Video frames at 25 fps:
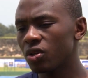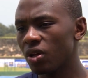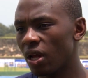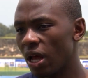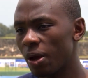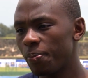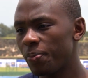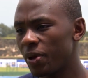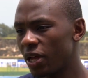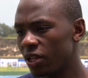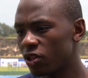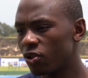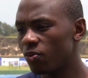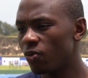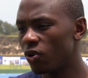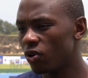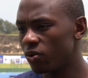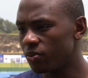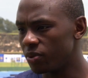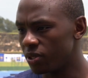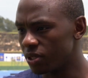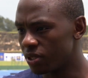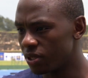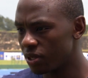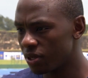Happy at the
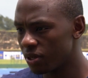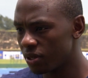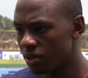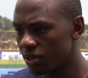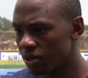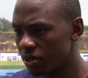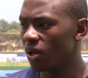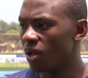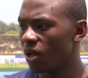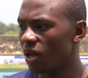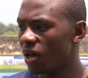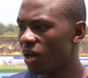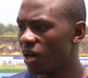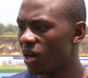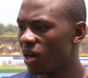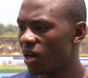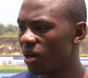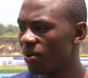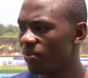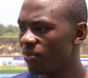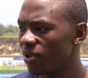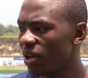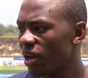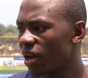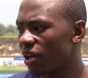moment.
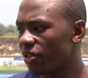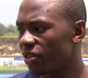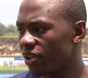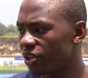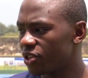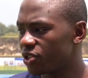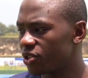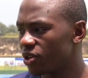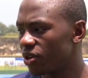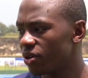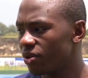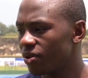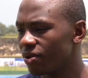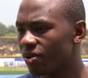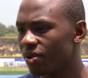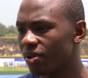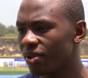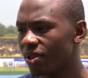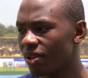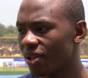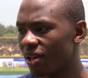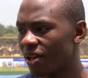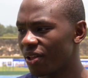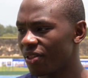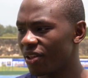Yeah, I think so.
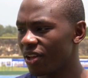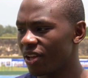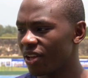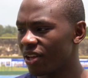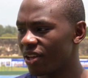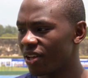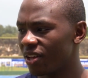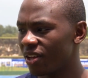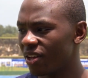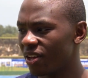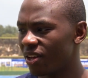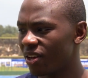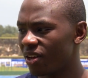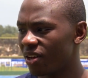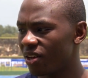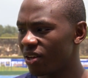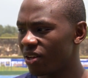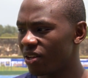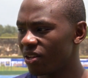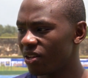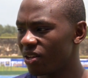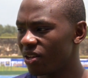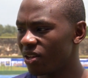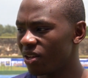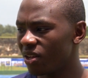I think
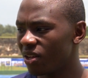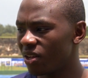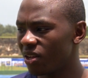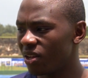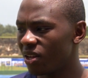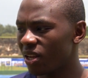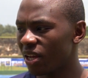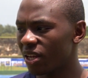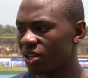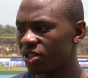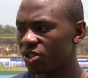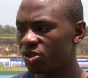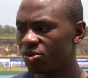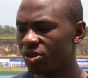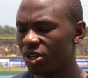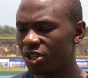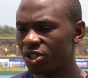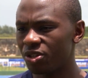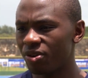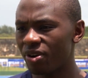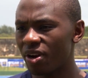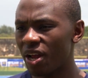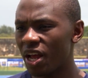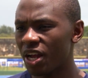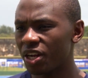like
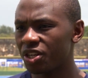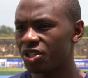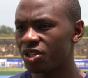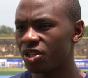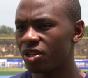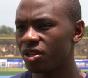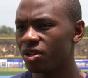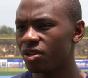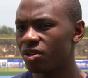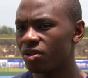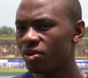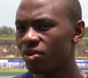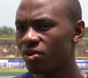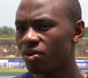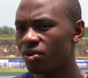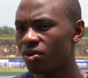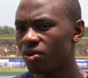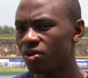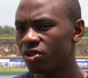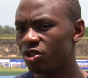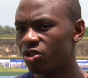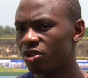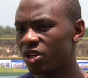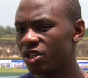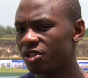stress reaction
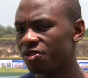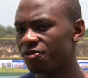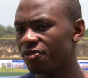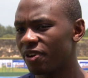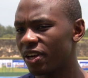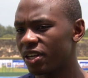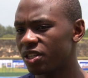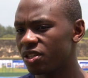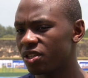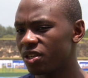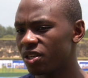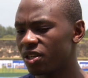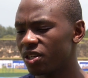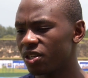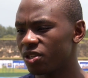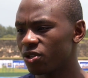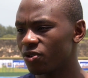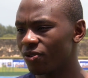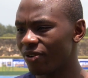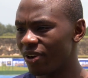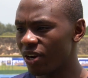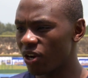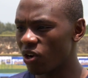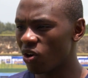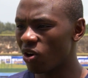or stress fracture is
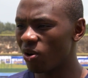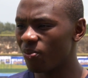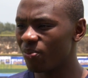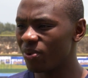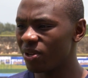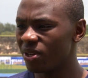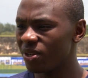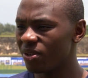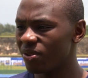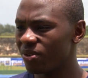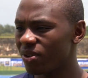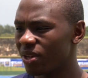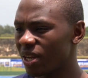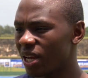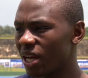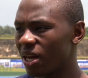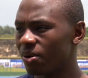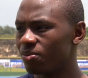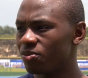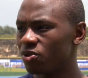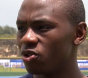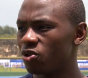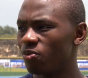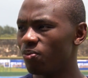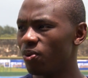very common when it
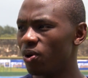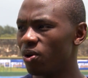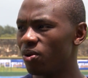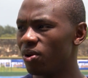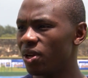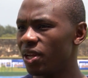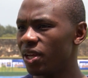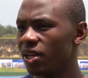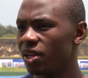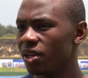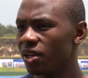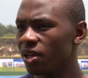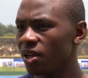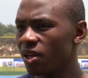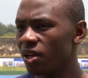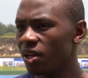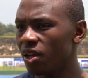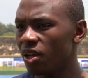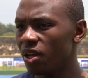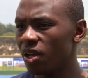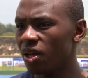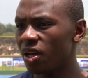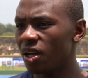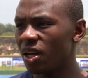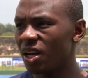comes to bowling.
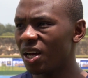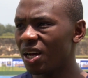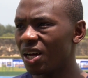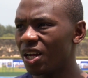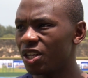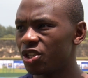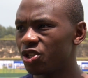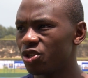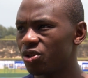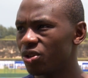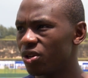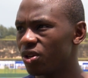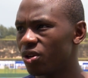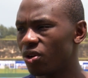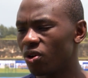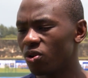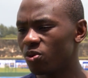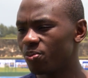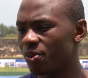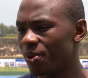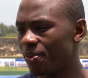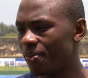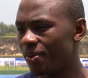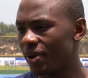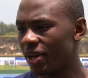It shouldn't hold
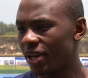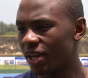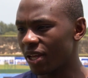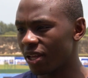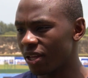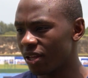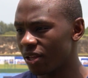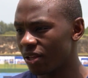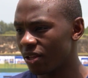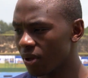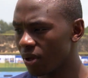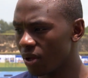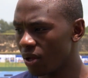me back.